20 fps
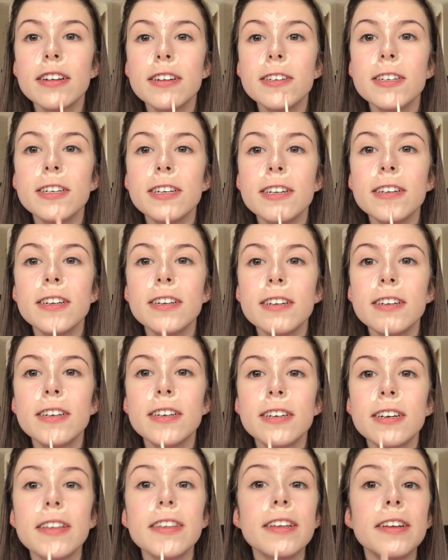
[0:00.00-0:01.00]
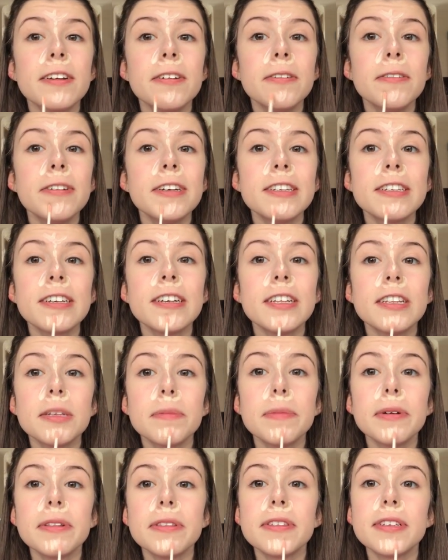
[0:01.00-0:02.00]
chin, because I always get
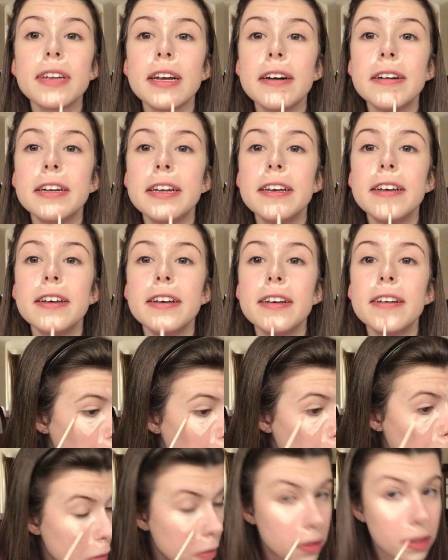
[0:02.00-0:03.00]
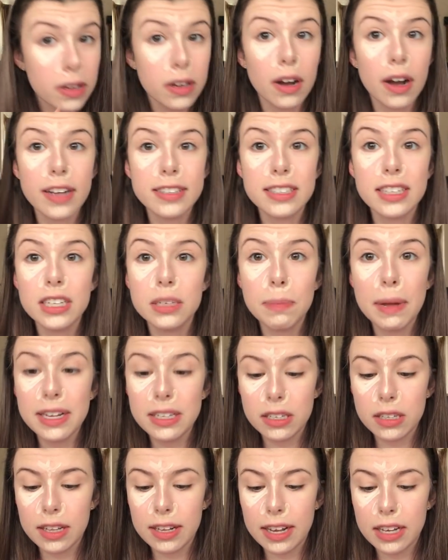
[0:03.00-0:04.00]
spots down here on the eyes. This
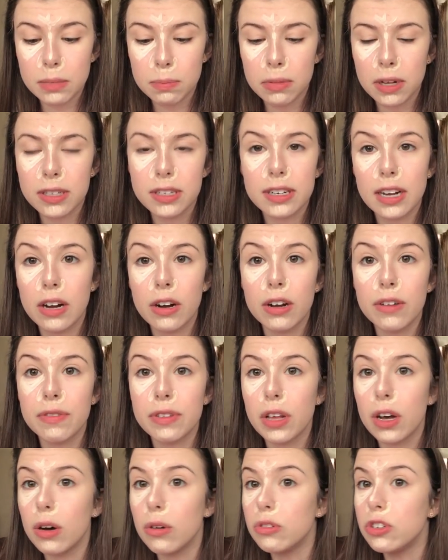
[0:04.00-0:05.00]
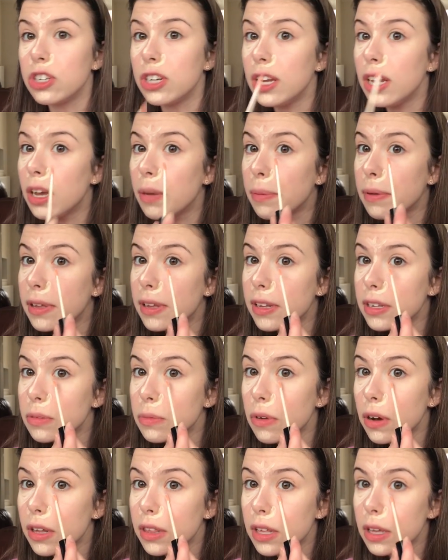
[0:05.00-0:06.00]
basically gets blended out over the whole cheek, but it's
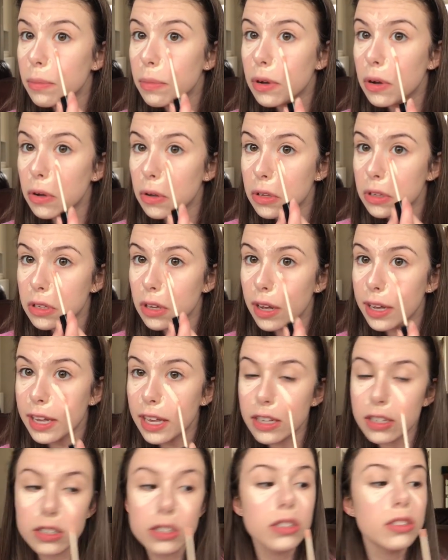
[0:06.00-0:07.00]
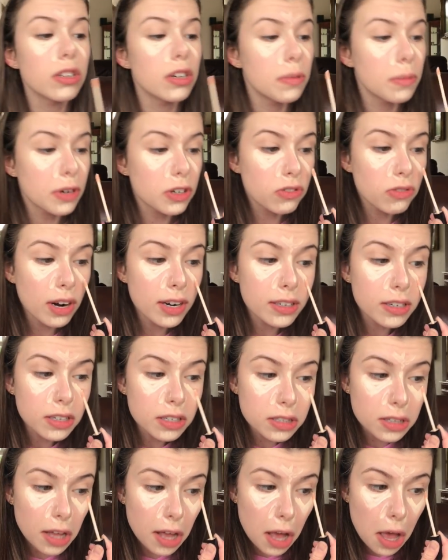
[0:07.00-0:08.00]
worth it because I get so much
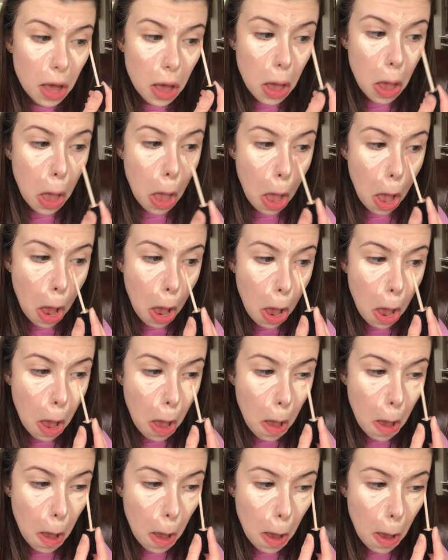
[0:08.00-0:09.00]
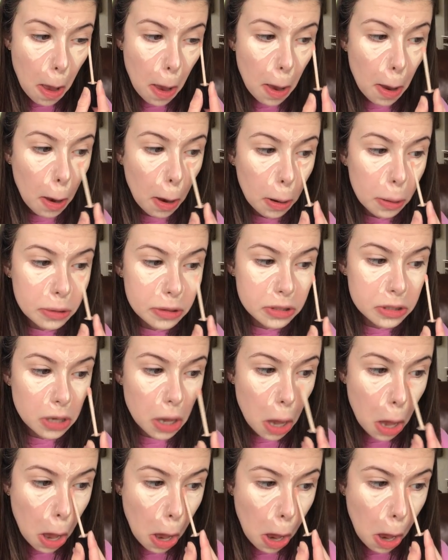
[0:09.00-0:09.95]
redness there. It's